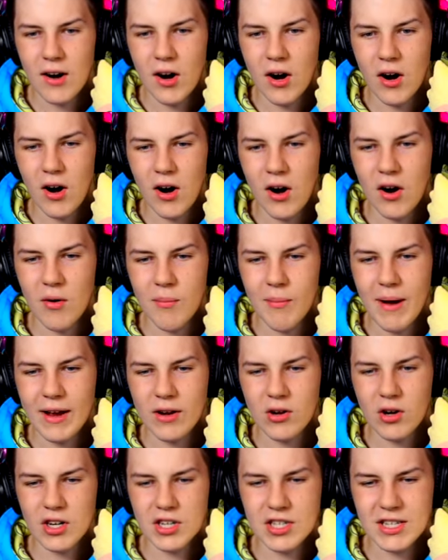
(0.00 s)
Oh my
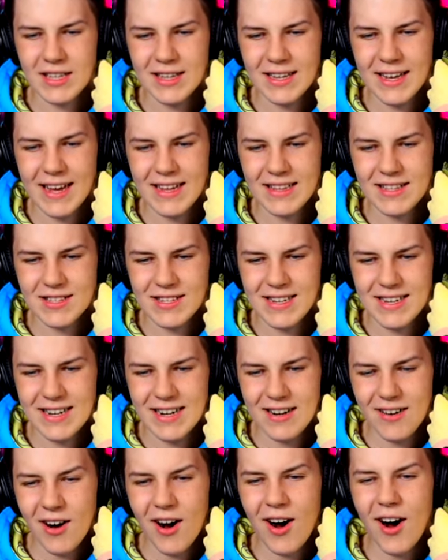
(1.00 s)
gosh, let's
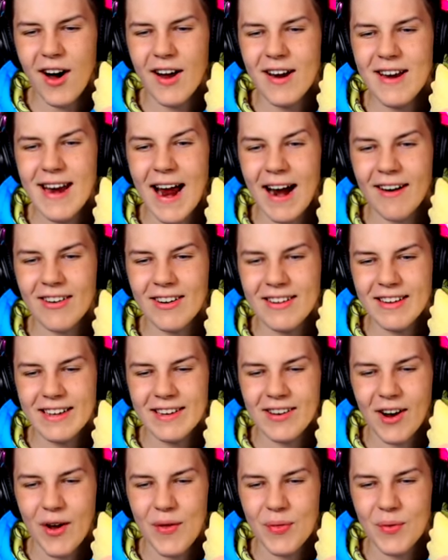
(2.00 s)
no narrowly
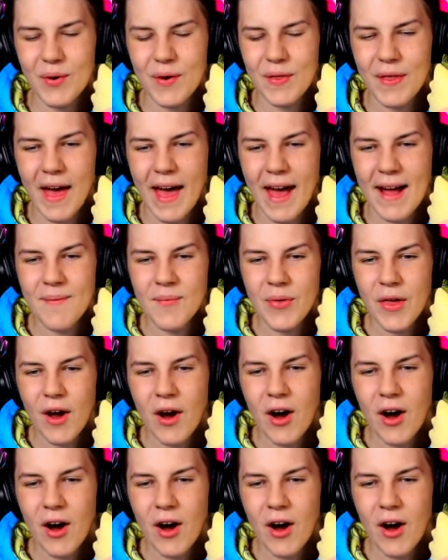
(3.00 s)
go through there.